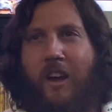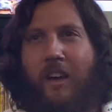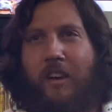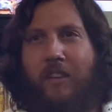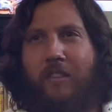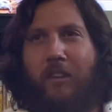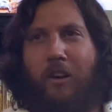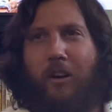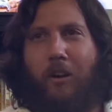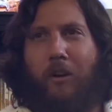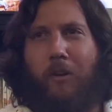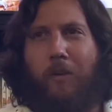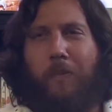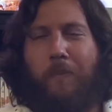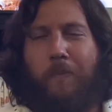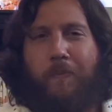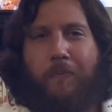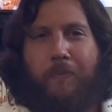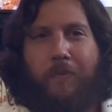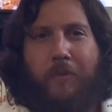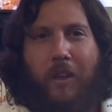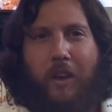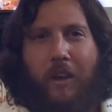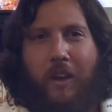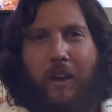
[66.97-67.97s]
So
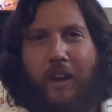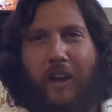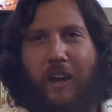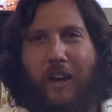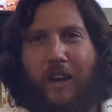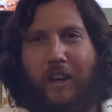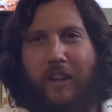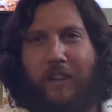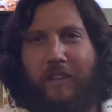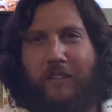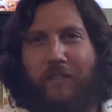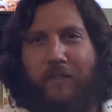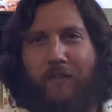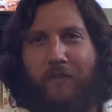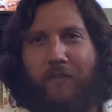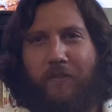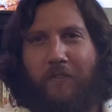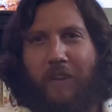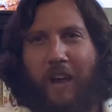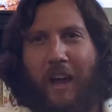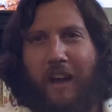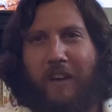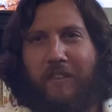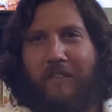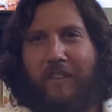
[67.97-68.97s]
it
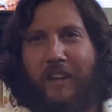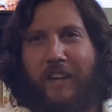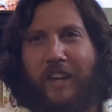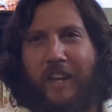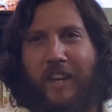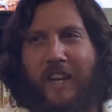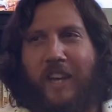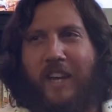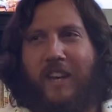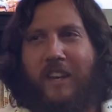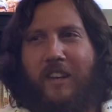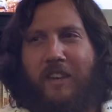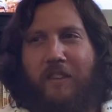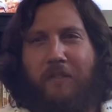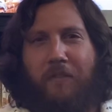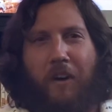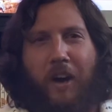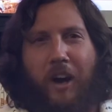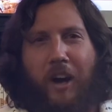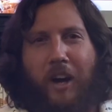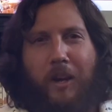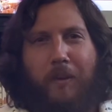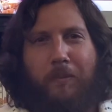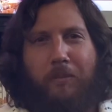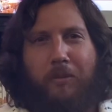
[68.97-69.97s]
has like an indie
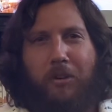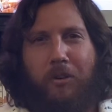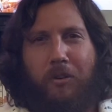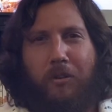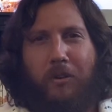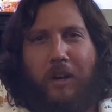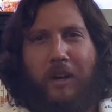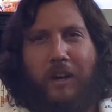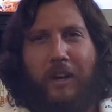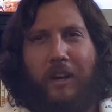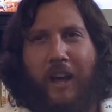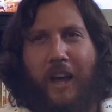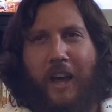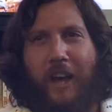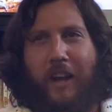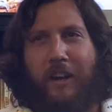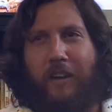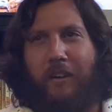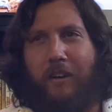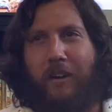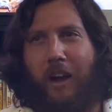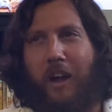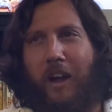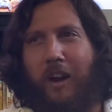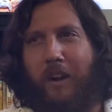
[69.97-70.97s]
vibe to it and
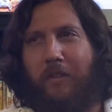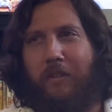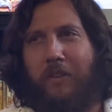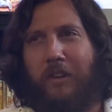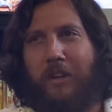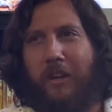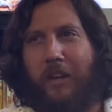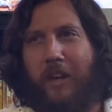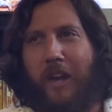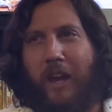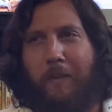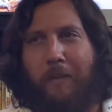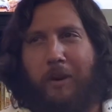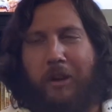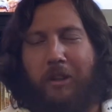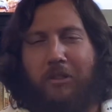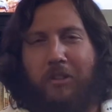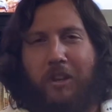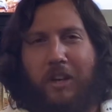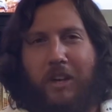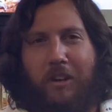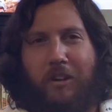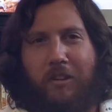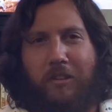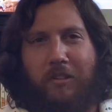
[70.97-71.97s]
it, I don't think it came out in
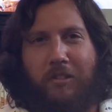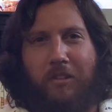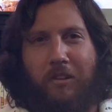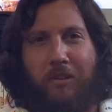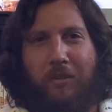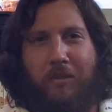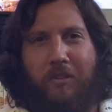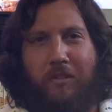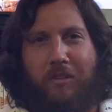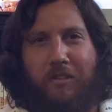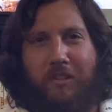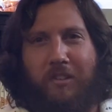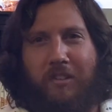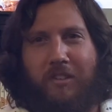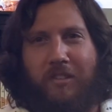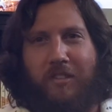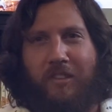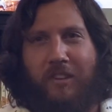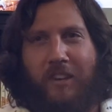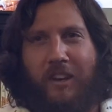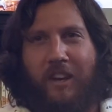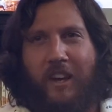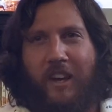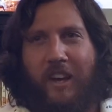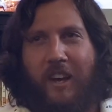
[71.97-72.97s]
theaters, so it's
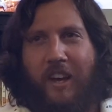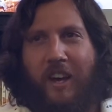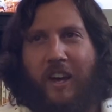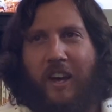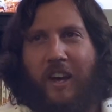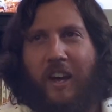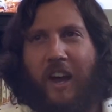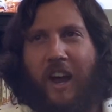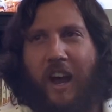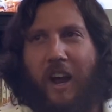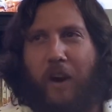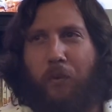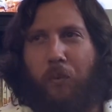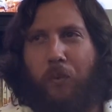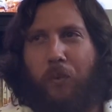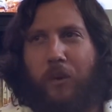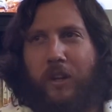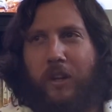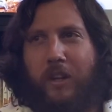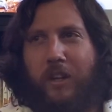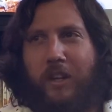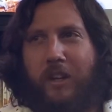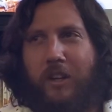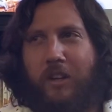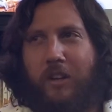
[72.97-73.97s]
just a
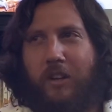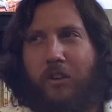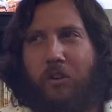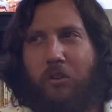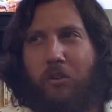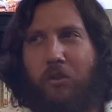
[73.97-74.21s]
really